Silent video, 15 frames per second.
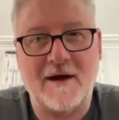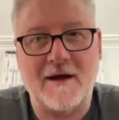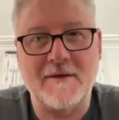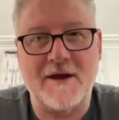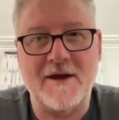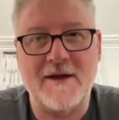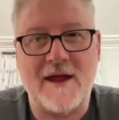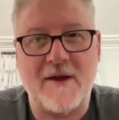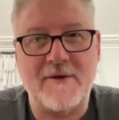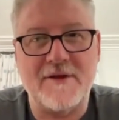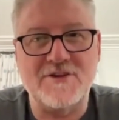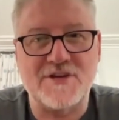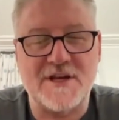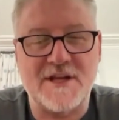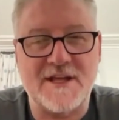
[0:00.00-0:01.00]
know our
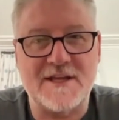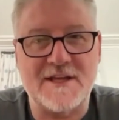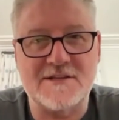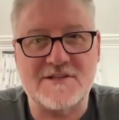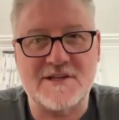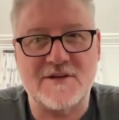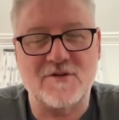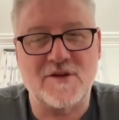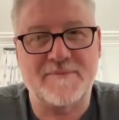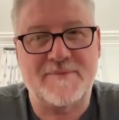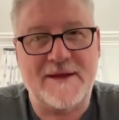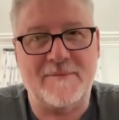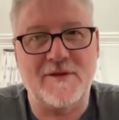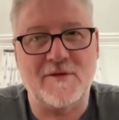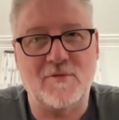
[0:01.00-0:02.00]
engineers and all the
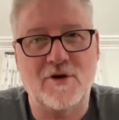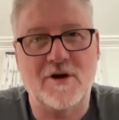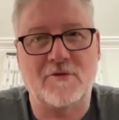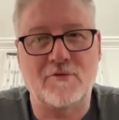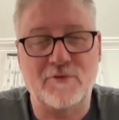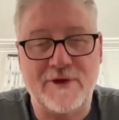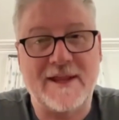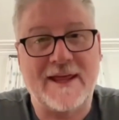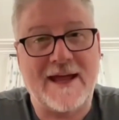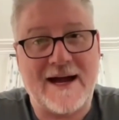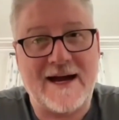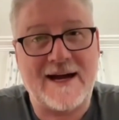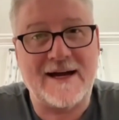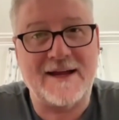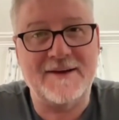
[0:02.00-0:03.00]
people that work really
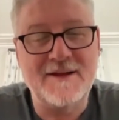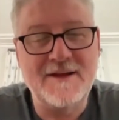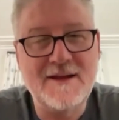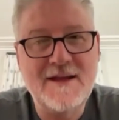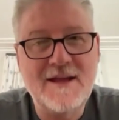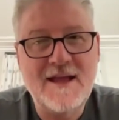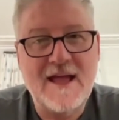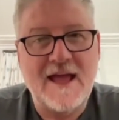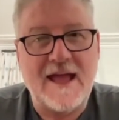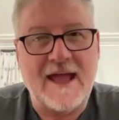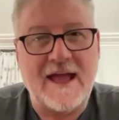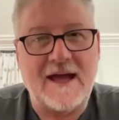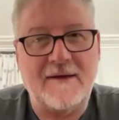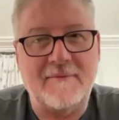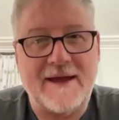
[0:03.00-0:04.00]
hard.
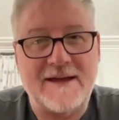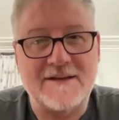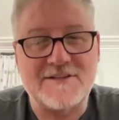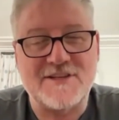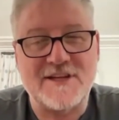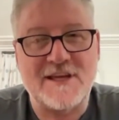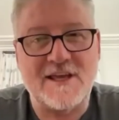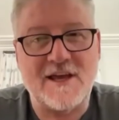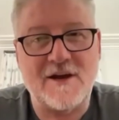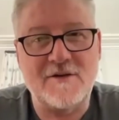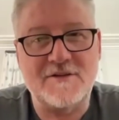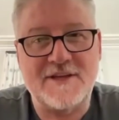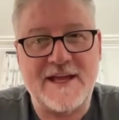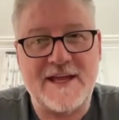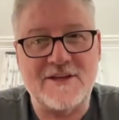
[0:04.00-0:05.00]
Our
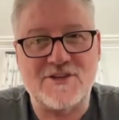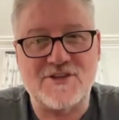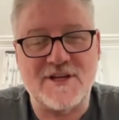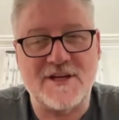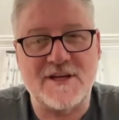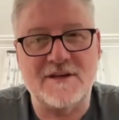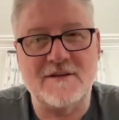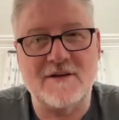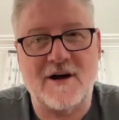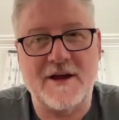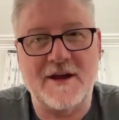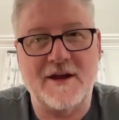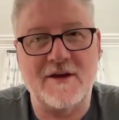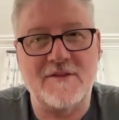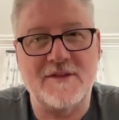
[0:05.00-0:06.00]
CEO, Dan Sheehan, I
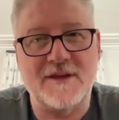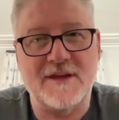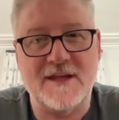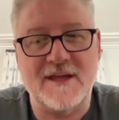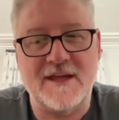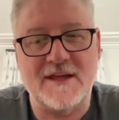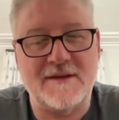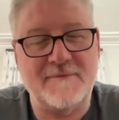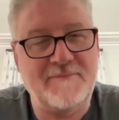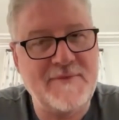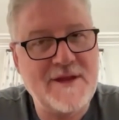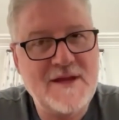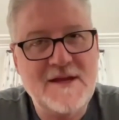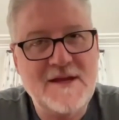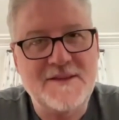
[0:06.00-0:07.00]
know that he and
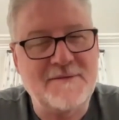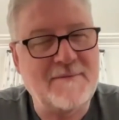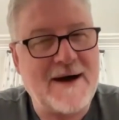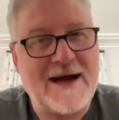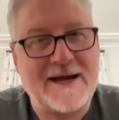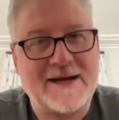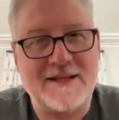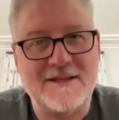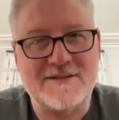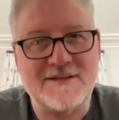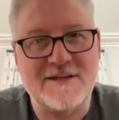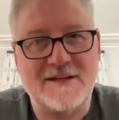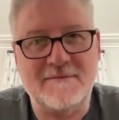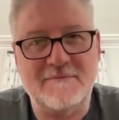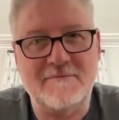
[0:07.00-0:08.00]
the marketing
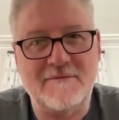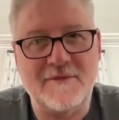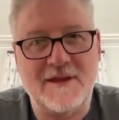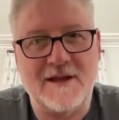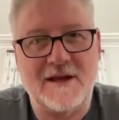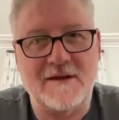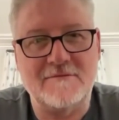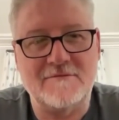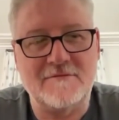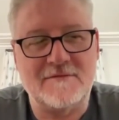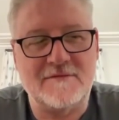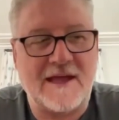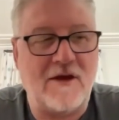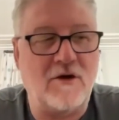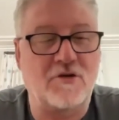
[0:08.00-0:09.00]
team, you know,
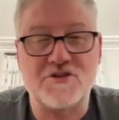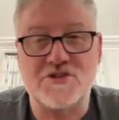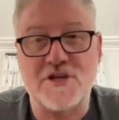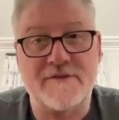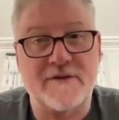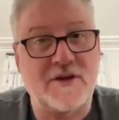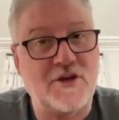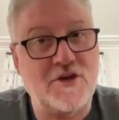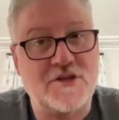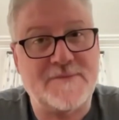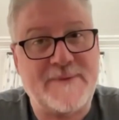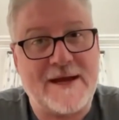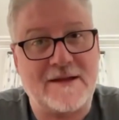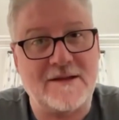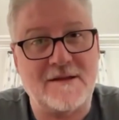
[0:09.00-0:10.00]
they all deserve a huge
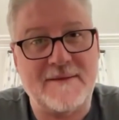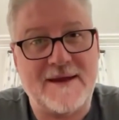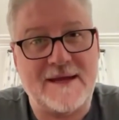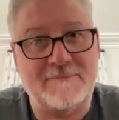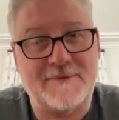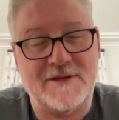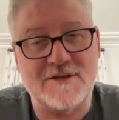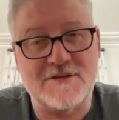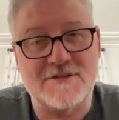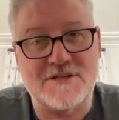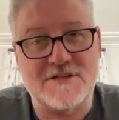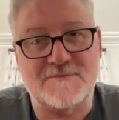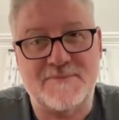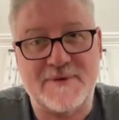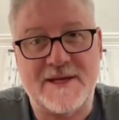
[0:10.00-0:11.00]
pat on the back, because
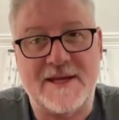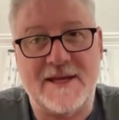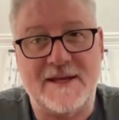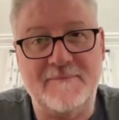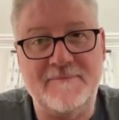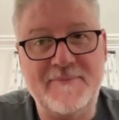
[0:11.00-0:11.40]
it's been